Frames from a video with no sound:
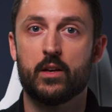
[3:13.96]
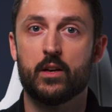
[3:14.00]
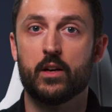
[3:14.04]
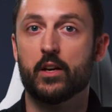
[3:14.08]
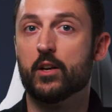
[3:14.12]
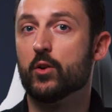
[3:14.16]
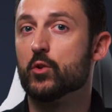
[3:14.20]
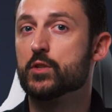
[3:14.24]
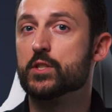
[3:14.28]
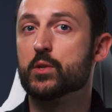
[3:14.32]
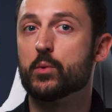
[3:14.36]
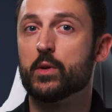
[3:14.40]

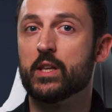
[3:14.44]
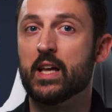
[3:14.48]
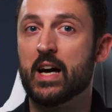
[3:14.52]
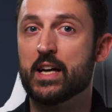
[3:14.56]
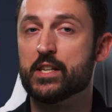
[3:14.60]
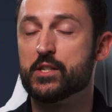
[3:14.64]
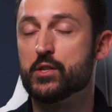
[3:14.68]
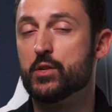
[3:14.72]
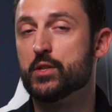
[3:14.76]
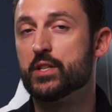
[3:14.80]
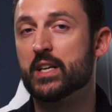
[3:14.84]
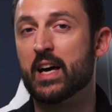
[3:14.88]
It also
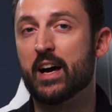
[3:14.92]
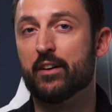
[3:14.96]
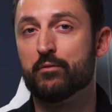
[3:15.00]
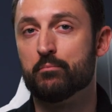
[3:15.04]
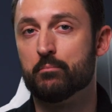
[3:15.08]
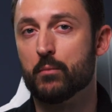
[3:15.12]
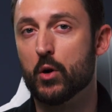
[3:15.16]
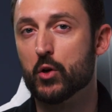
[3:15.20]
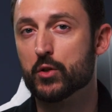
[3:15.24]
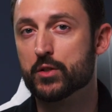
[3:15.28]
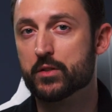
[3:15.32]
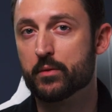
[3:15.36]
allows you to have
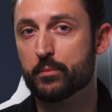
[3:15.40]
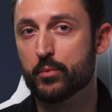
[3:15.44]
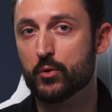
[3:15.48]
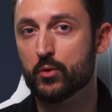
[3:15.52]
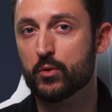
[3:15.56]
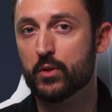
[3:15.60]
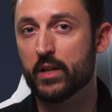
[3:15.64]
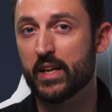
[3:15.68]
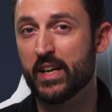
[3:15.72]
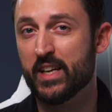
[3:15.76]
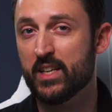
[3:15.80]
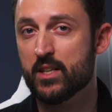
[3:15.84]

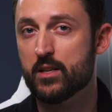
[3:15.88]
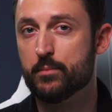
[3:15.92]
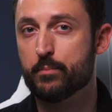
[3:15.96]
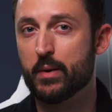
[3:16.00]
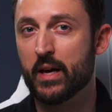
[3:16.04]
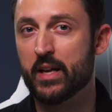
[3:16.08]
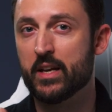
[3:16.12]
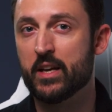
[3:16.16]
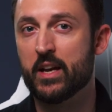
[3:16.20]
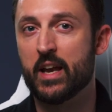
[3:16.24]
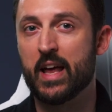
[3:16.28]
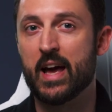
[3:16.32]
multiple
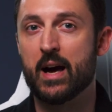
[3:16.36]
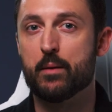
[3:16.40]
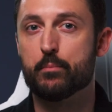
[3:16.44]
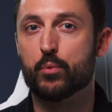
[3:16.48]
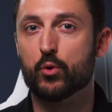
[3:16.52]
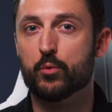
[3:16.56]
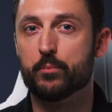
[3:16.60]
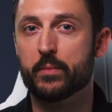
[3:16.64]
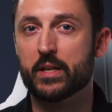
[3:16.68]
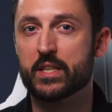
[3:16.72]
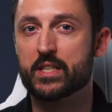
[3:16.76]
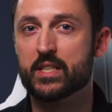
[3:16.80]
independent
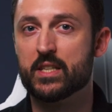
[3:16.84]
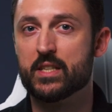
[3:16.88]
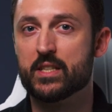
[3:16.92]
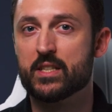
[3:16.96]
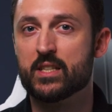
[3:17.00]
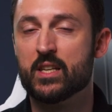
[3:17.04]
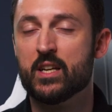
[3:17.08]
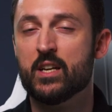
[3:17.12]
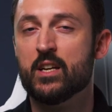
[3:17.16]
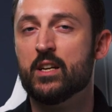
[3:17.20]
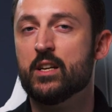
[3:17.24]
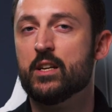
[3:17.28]
output
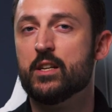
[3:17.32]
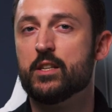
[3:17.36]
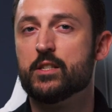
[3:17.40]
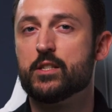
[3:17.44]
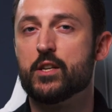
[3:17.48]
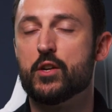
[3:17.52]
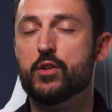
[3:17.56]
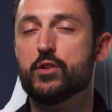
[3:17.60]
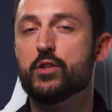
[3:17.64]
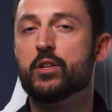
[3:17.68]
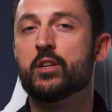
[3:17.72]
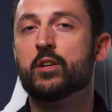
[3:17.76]
mixes
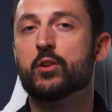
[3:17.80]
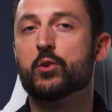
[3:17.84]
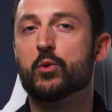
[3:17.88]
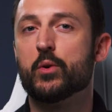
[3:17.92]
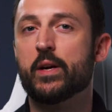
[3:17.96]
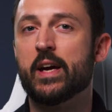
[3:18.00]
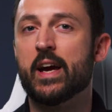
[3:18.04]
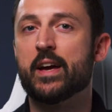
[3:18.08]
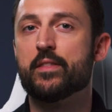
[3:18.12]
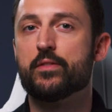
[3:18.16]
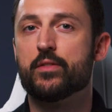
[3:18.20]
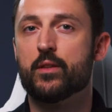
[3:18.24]
so you can
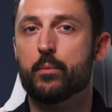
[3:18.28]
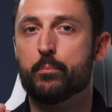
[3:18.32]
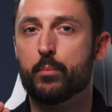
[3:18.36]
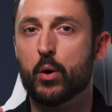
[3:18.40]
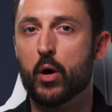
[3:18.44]
create the